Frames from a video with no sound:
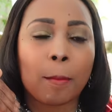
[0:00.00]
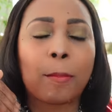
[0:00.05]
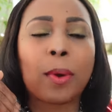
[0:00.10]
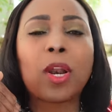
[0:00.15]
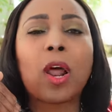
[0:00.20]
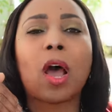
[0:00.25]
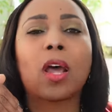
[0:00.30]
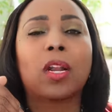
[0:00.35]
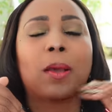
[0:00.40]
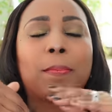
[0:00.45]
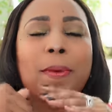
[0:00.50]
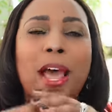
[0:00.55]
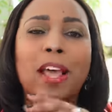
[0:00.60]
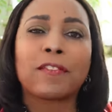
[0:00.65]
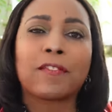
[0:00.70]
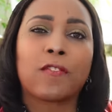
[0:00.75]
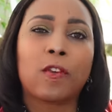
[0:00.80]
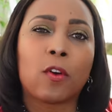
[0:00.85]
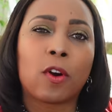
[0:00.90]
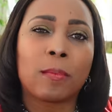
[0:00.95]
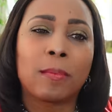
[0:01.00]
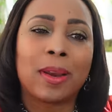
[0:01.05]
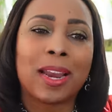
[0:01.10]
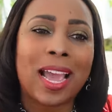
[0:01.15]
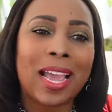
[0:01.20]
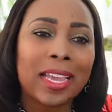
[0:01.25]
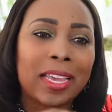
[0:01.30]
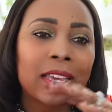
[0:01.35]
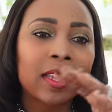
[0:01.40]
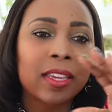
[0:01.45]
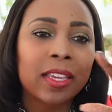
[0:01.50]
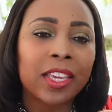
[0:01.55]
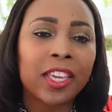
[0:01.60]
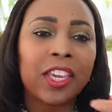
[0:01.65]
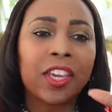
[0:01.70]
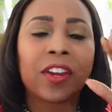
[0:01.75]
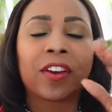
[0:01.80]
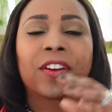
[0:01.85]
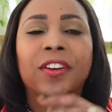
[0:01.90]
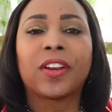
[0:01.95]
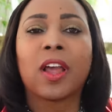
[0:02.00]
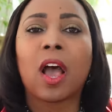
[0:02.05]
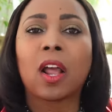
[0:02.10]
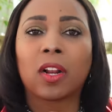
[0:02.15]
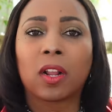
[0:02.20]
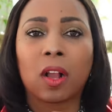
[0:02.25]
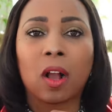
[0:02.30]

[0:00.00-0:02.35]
But on a platform like care dot